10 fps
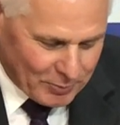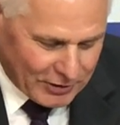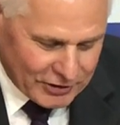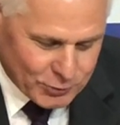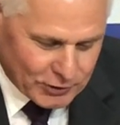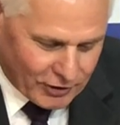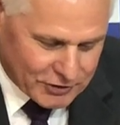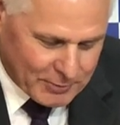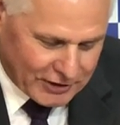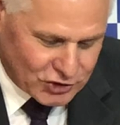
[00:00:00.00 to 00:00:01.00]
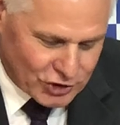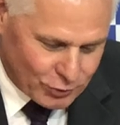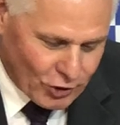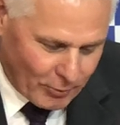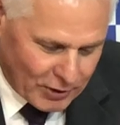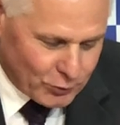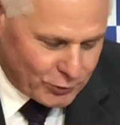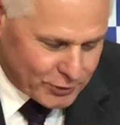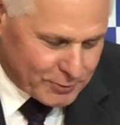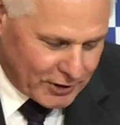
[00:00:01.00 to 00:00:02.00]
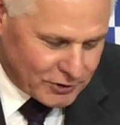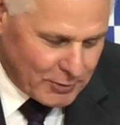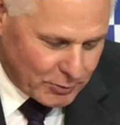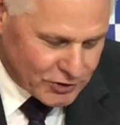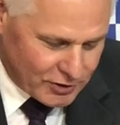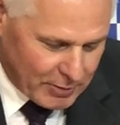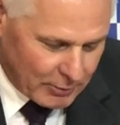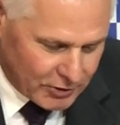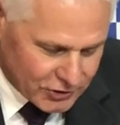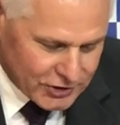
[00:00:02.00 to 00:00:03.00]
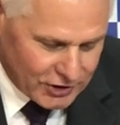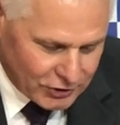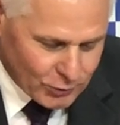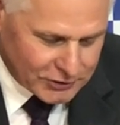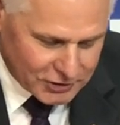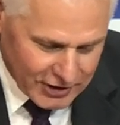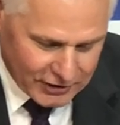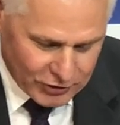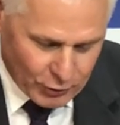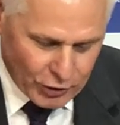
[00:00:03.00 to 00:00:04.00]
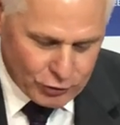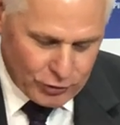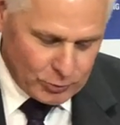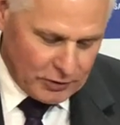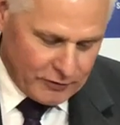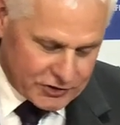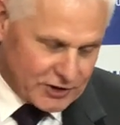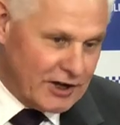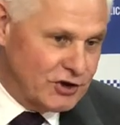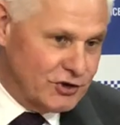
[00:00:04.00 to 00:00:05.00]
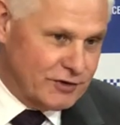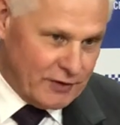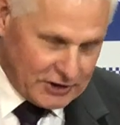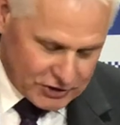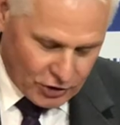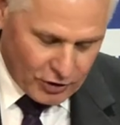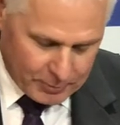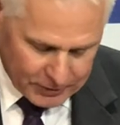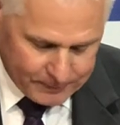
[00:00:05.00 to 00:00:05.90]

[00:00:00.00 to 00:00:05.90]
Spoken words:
Police would like to make a general comment with respect to members of the public seeking to undertake their own criminal investigations of any type.